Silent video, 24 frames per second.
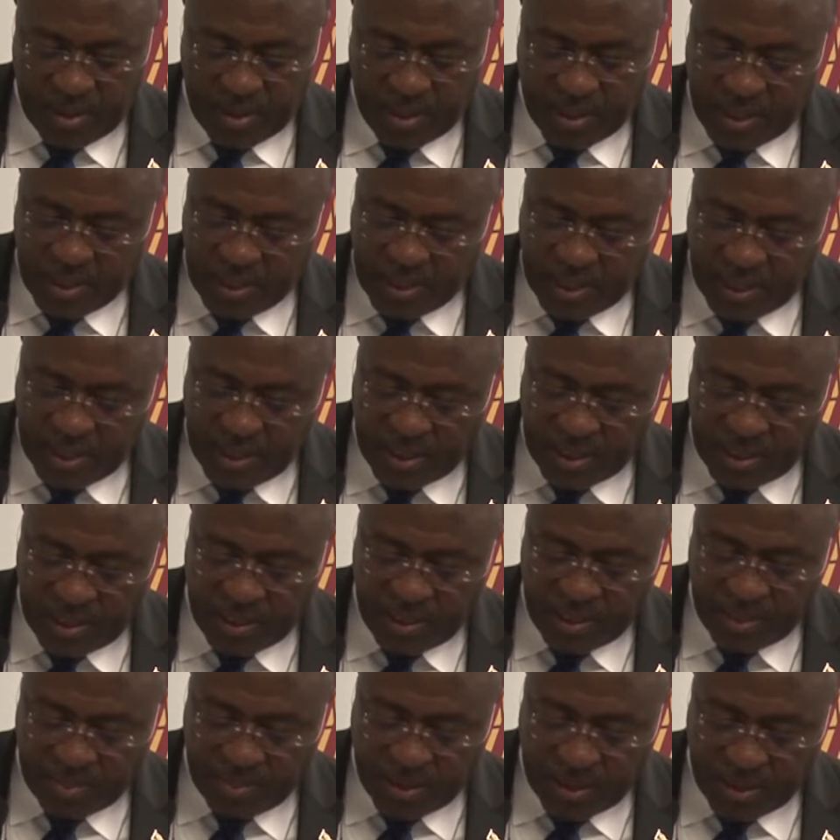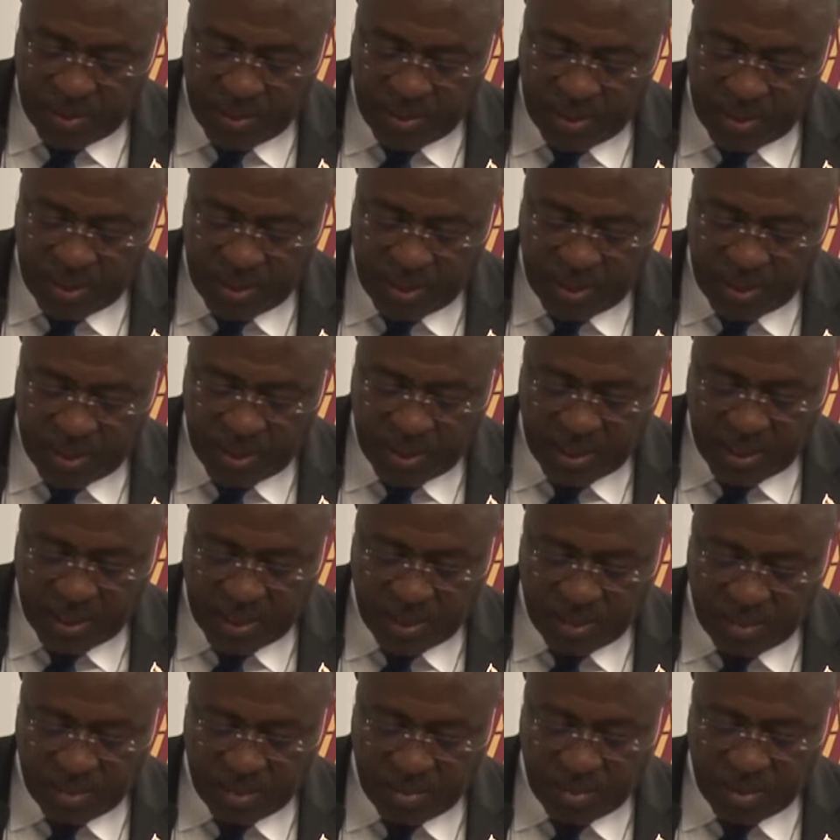Excellencies, panelists, ladies and
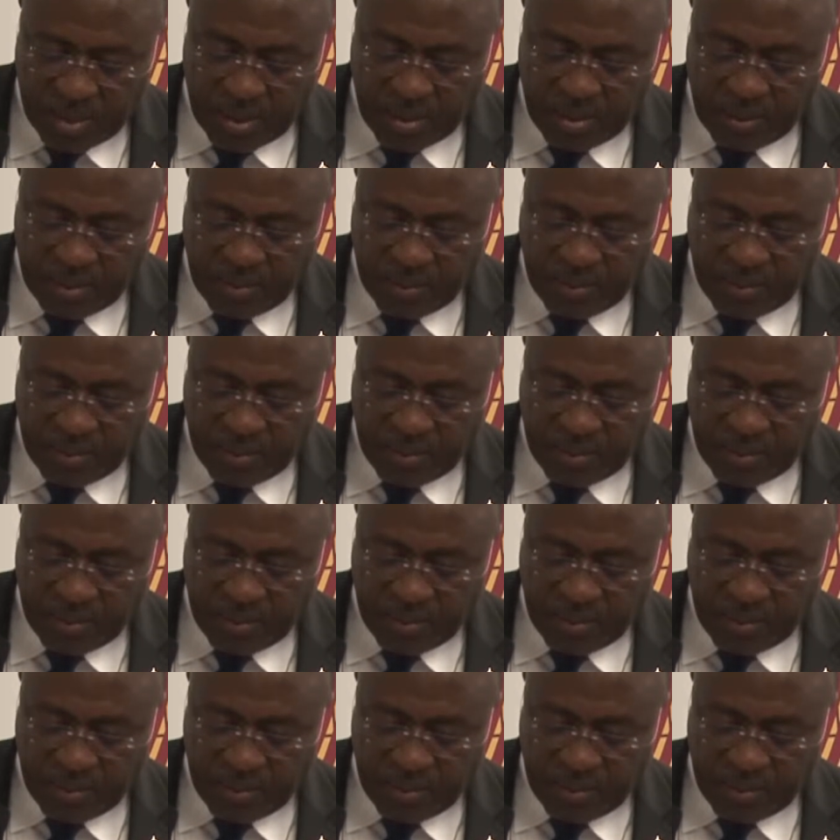gentlemen,